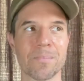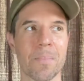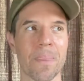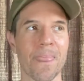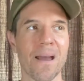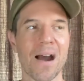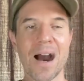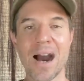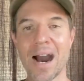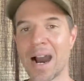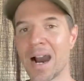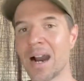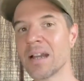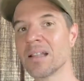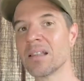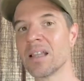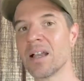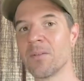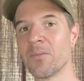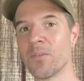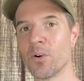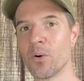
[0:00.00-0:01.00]

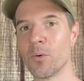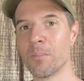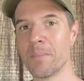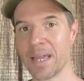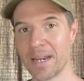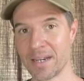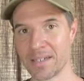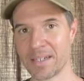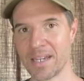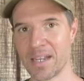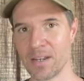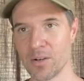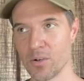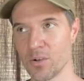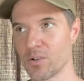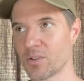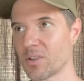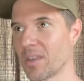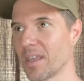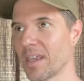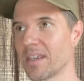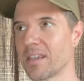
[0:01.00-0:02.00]
high-level
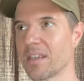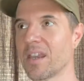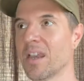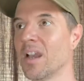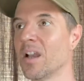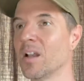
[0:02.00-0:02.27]
meditators, like,